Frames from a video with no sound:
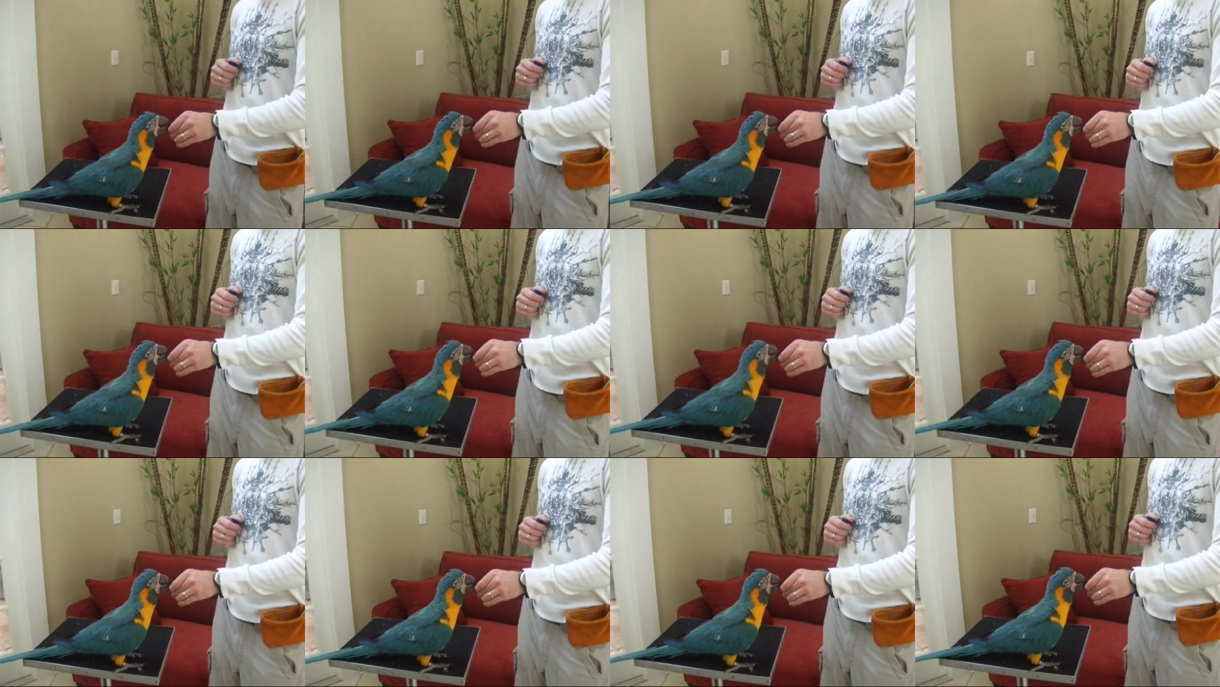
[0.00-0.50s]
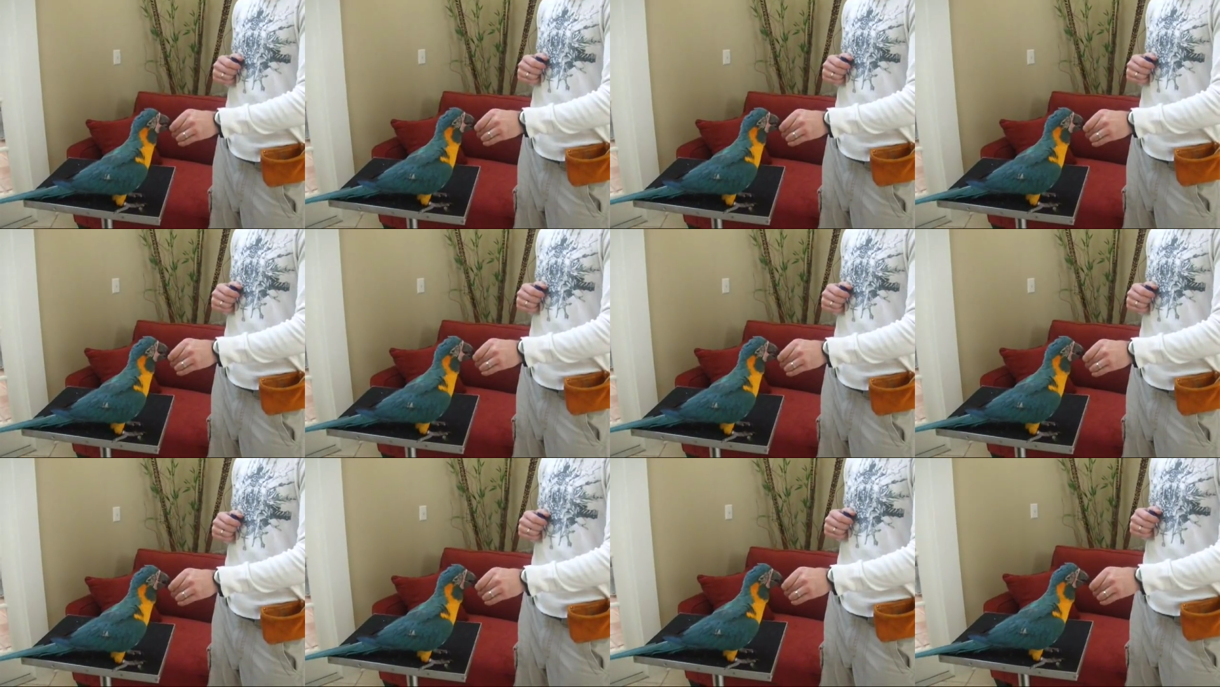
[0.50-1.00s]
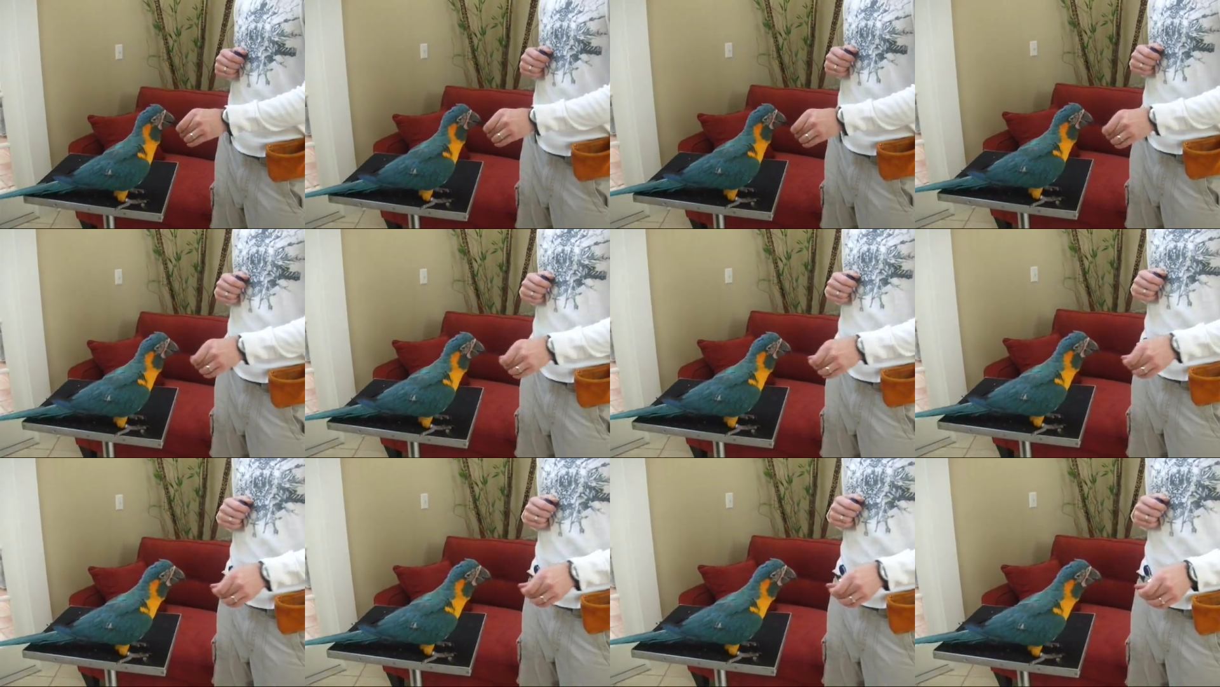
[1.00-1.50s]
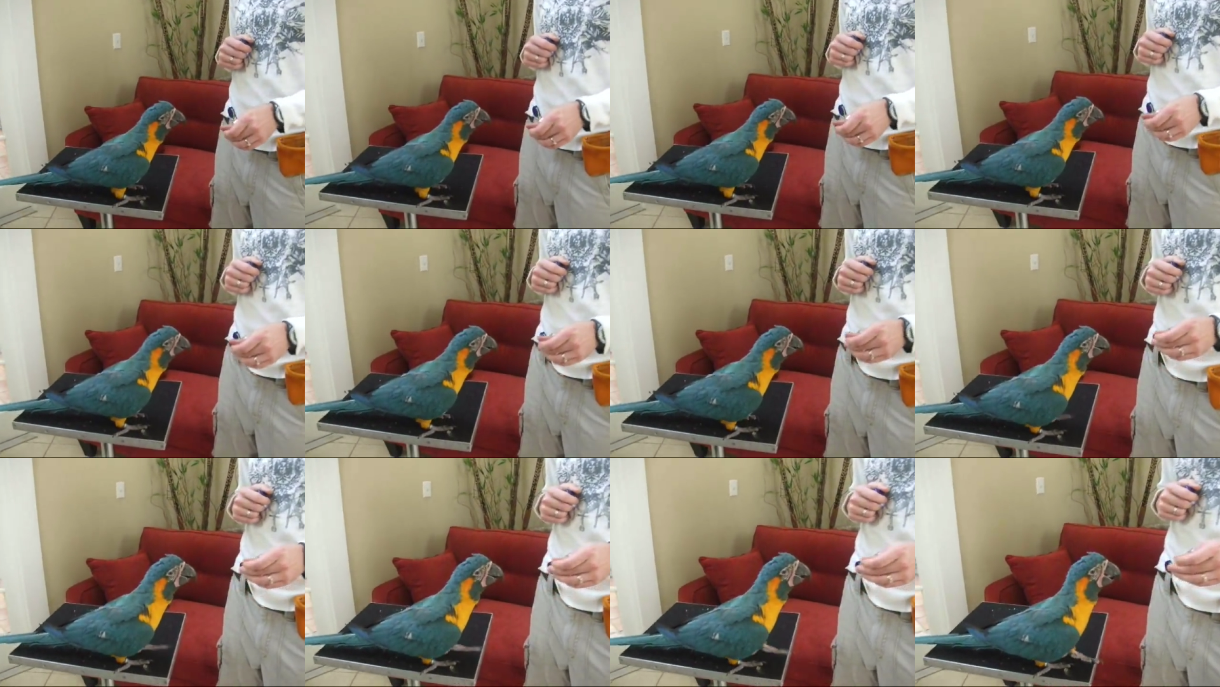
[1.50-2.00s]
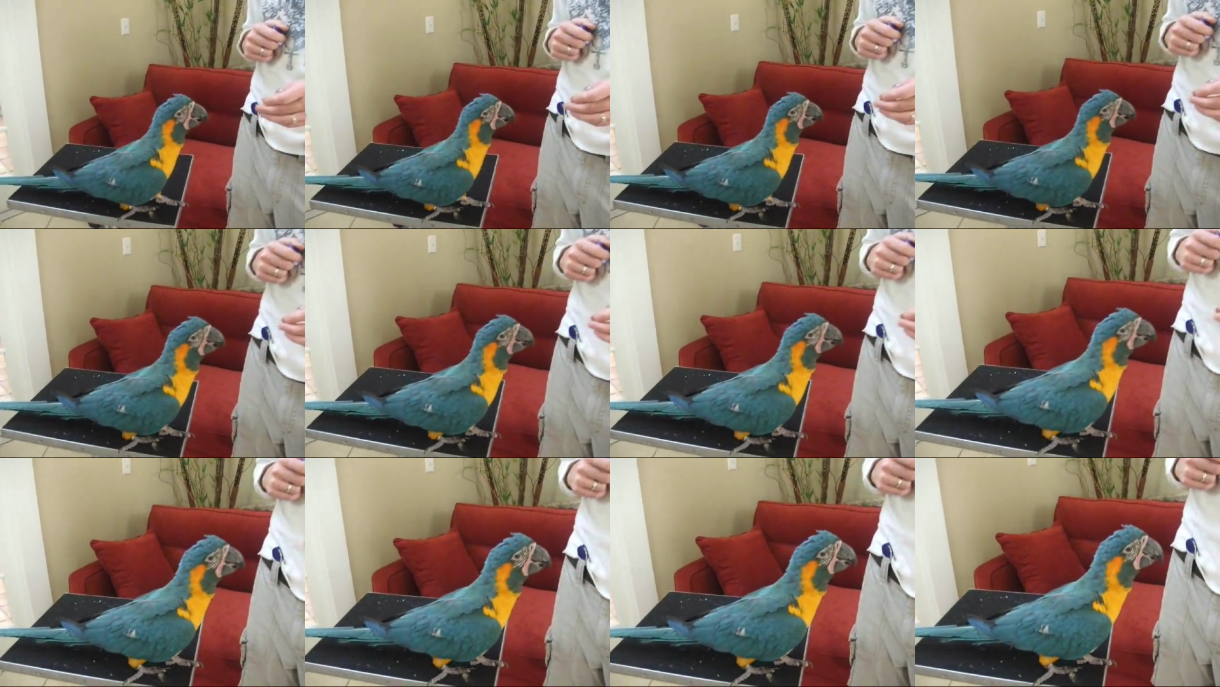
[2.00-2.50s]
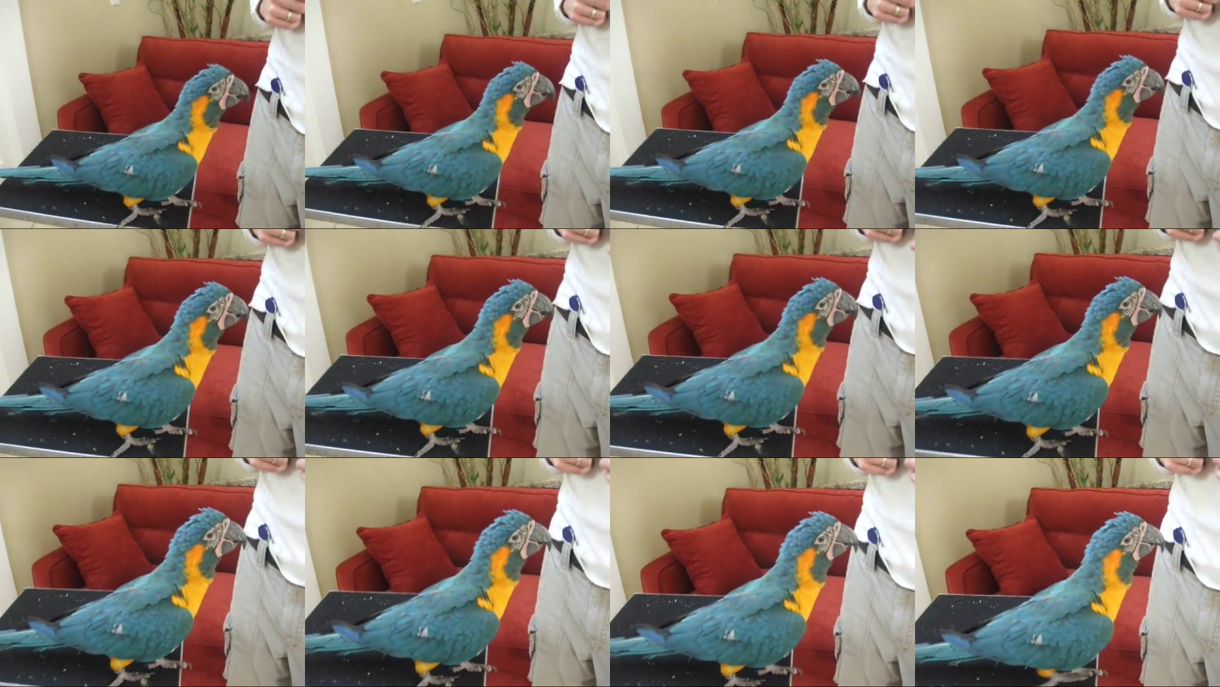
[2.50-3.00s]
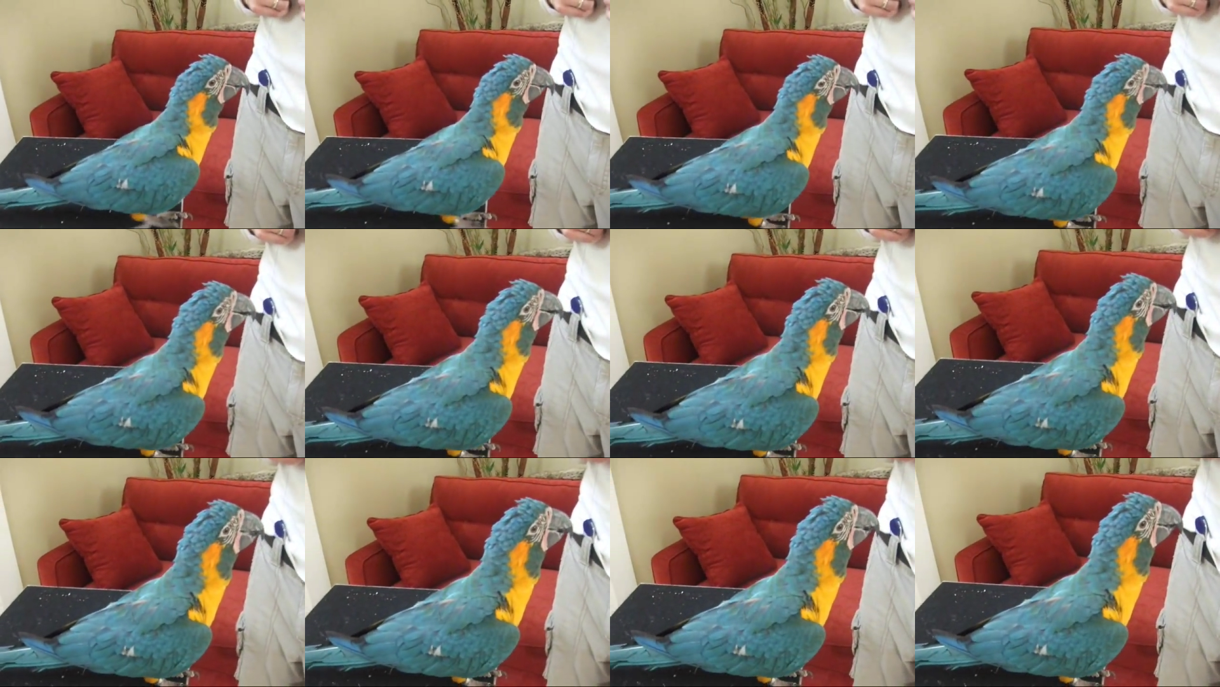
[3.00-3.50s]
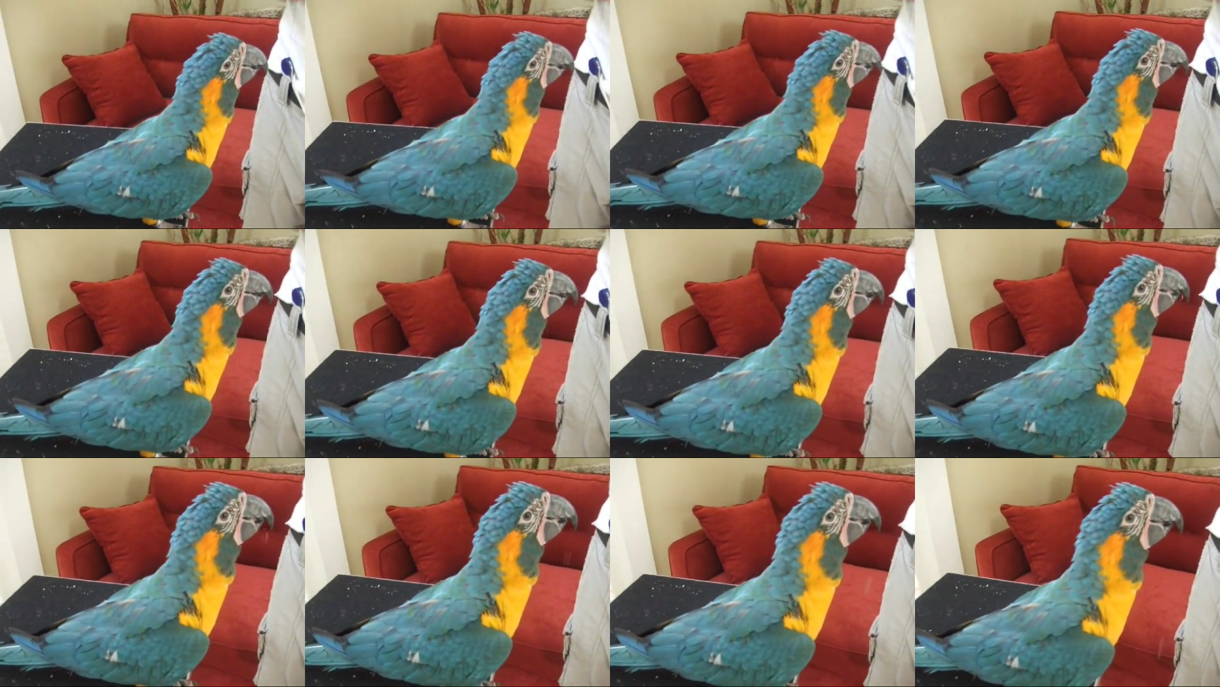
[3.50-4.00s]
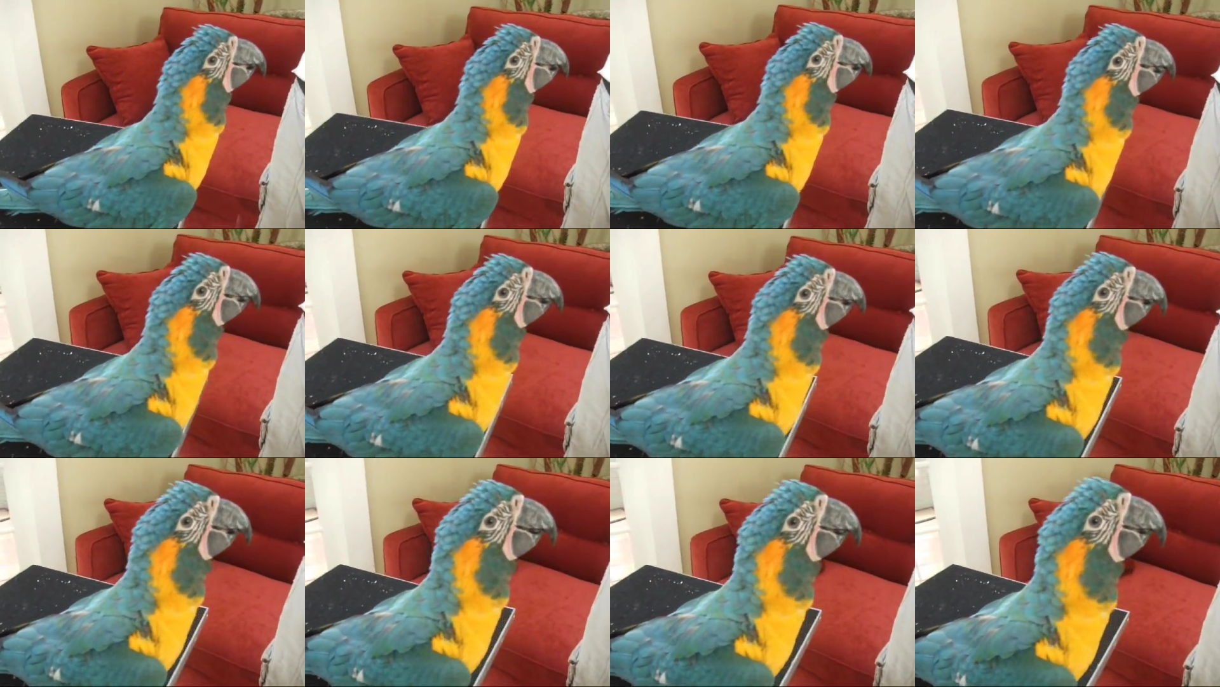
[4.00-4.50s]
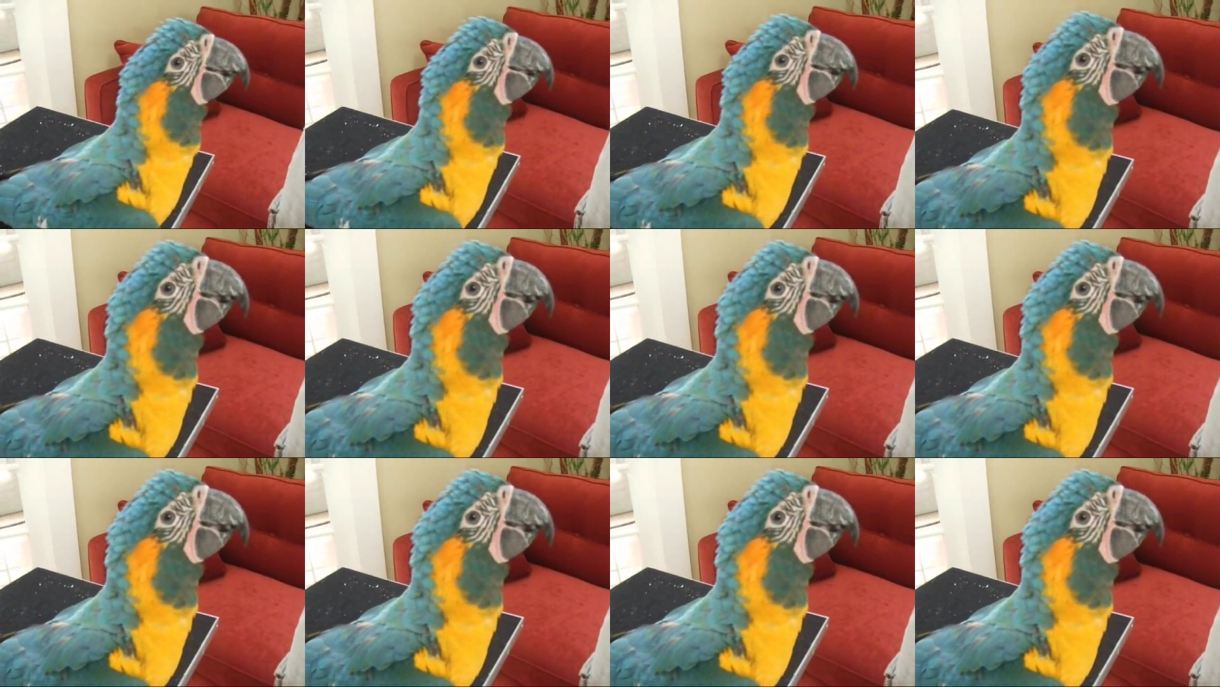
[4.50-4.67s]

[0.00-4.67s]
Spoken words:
(no speaker visible)